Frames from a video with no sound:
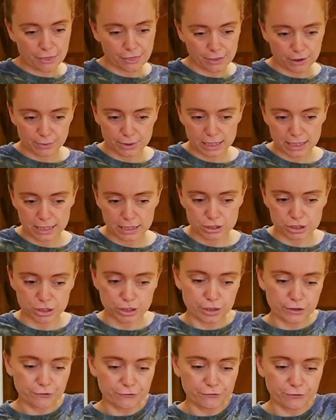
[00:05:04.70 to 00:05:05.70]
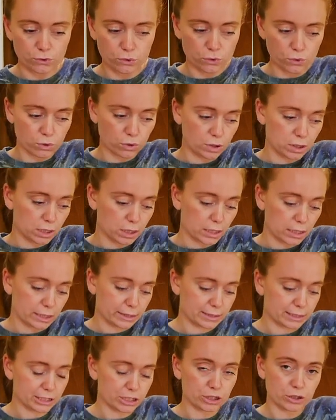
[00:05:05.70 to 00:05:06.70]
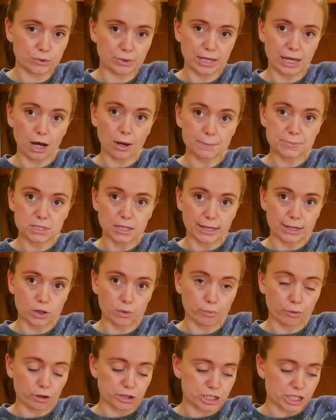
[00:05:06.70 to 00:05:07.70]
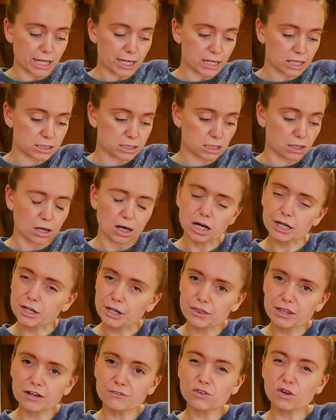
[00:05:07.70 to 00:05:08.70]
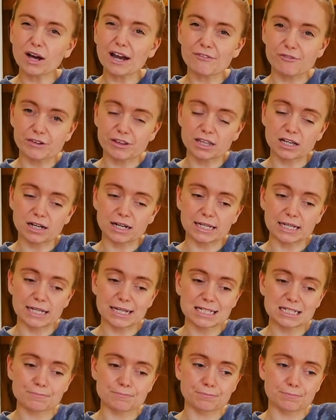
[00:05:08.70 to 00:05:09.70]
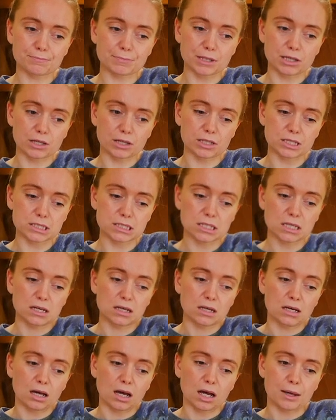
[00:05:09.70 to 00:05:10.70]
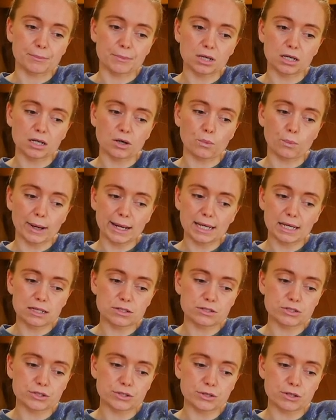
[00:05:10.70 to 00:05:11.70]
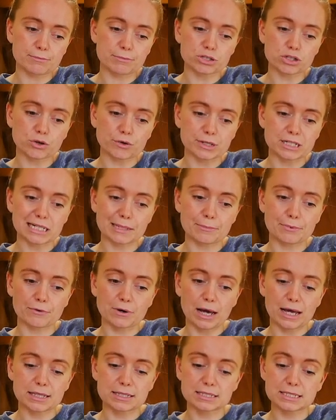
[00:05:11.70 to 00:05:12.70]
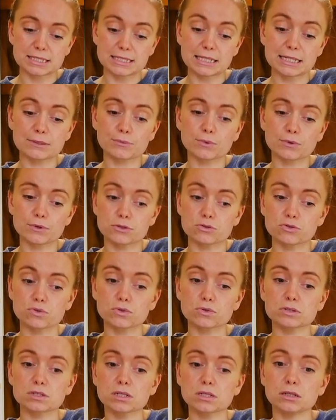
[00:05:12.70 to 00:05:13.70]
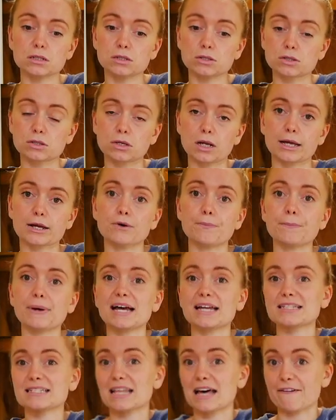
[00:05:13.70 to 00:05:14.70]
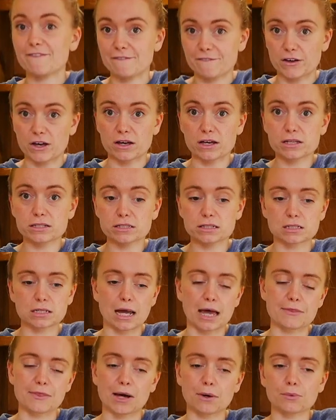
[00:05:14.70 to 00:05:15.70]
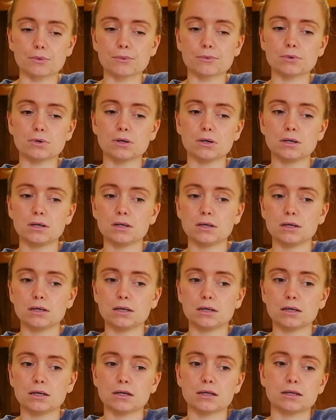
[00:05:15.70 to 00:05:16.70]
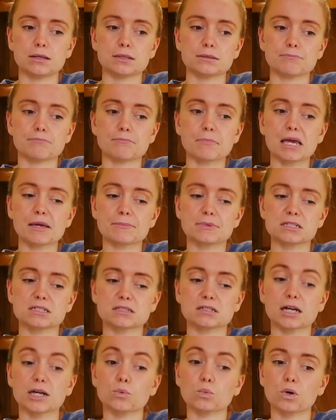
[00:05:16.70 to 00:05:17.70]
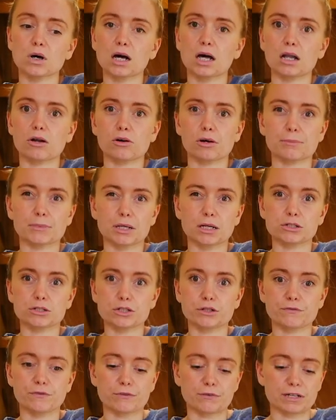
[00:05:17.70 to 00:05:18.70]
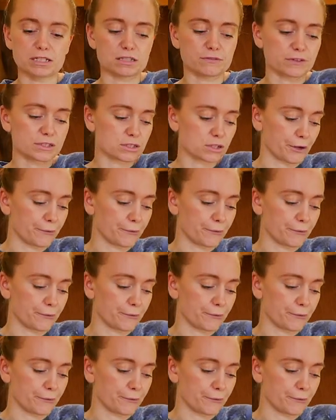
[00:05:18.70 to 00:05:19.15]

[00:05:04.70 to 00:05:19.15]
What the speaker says: that we need to for the unit upcycle project. I don't think I've got everything I need because I'm gonna wait and do the majority and see what the doors look like compared to that first, and that will make me decide what colour I'm gonna do for the rest of it. So,